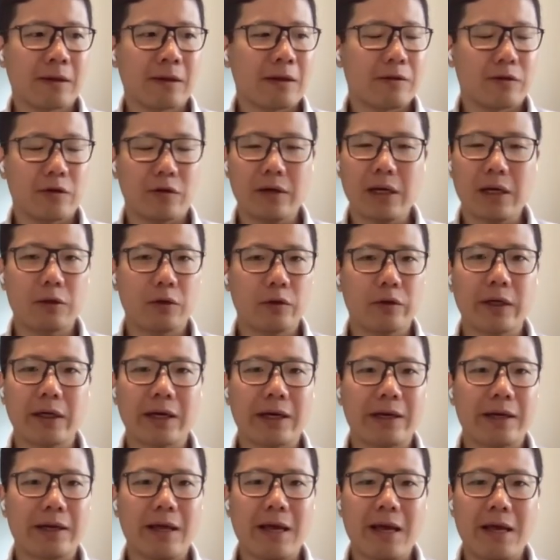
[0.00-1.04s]
they're not
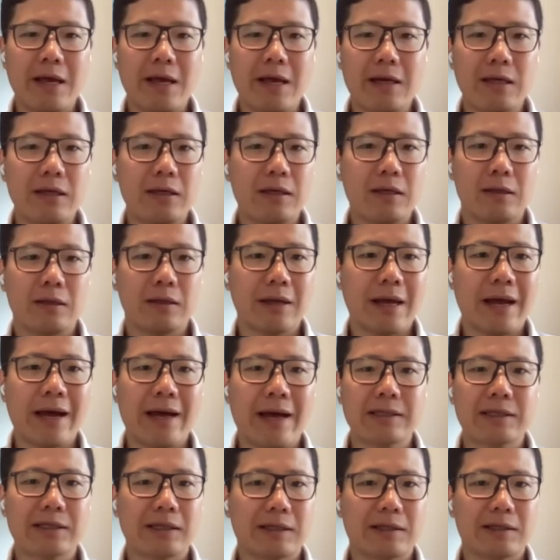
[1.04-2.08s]
looking at any
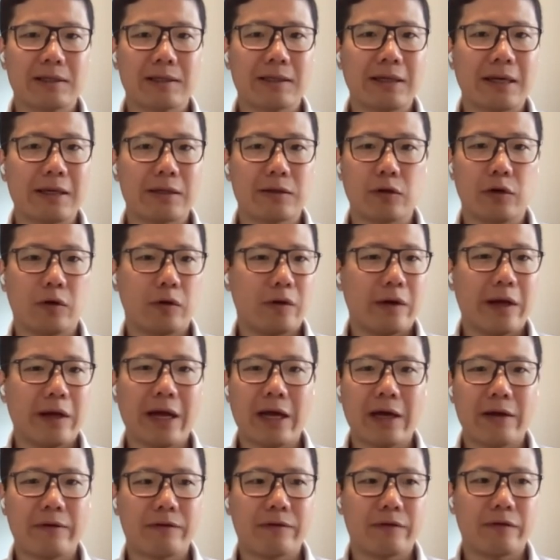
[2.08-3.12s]
assets that don't
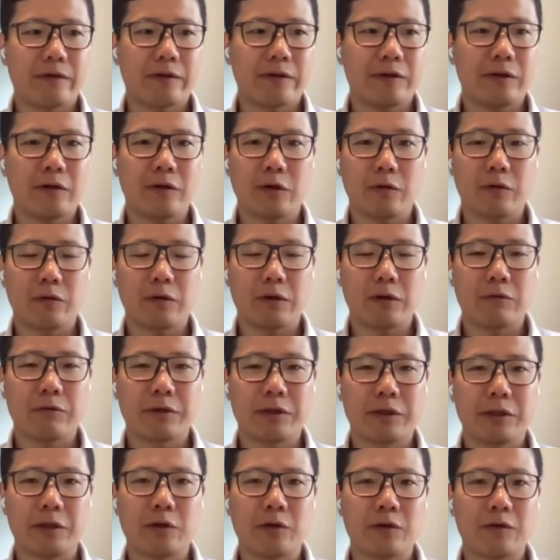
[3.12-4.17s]
have,
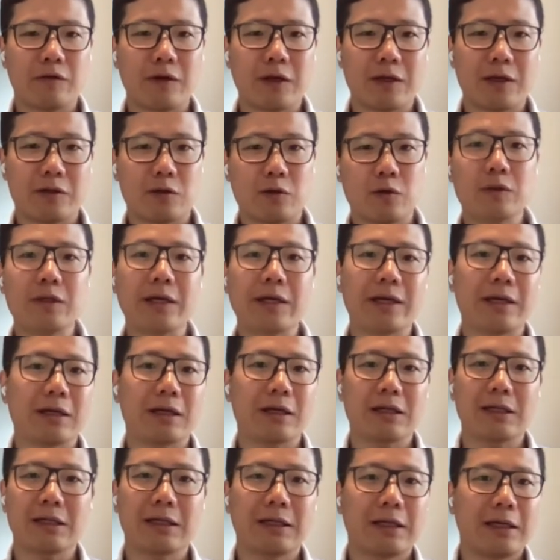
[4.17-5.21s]
really good phase 2
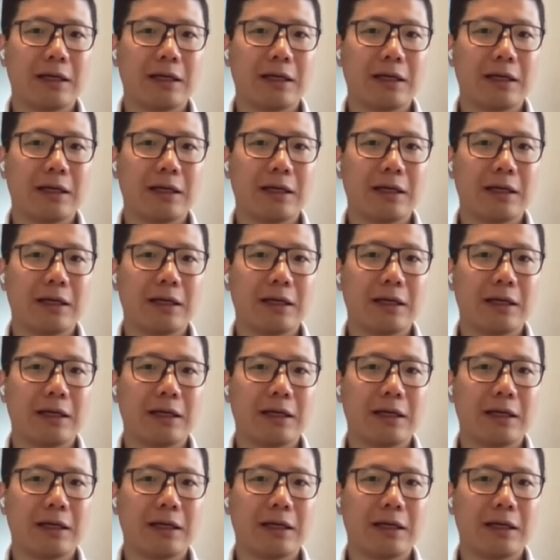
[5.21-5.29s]
data.